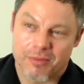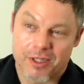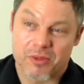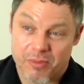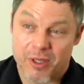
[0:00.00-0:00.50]

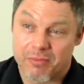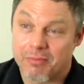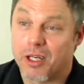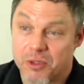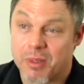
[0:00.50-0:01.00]

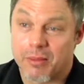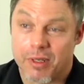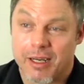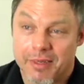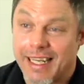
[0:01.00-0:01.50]
most
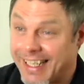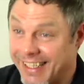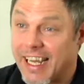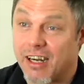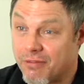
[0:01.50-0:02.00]
people. I mean,
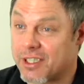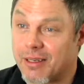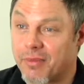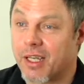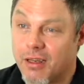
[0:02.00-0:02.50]
and now for
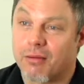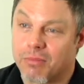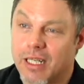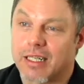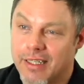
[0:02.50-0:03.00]
something
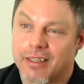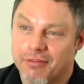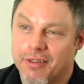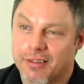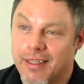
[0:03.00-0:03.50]
completely
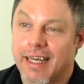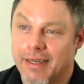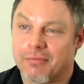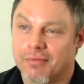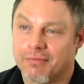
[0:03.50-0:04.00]
different. And
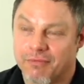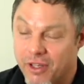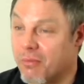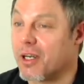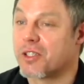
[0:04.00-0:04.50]

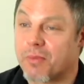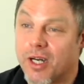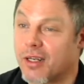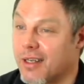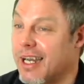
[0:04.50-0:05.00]
for the most
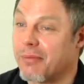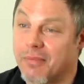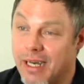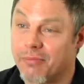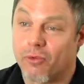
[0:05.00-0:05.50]
part,
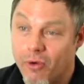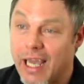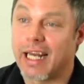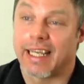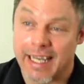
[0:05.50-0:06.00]
I'm
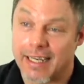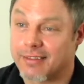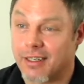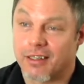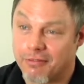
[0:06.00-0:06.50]
really
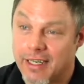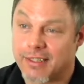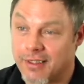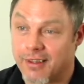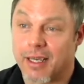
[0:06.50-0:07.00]
counting on the
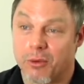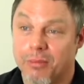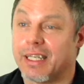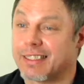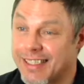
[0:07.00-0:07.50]
fact that they will
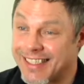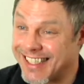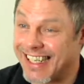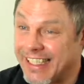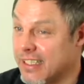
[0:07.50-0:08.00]
be as
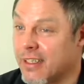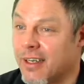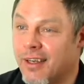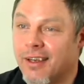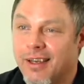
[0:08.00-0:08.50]
excited
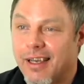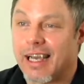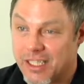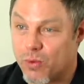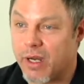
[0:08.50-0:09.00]

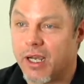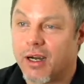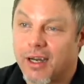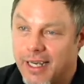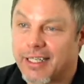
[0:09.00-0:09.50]
as we
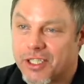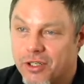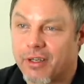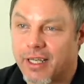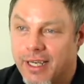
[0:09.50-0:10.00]
are and
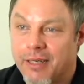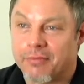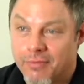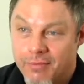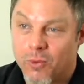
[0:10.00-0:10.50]
enjoy the game
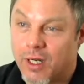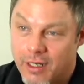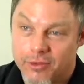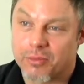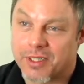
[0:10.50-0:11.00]

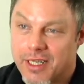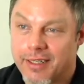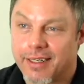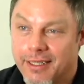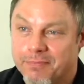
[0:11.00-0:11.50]
100%.
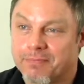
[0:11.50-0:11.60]
Yeah.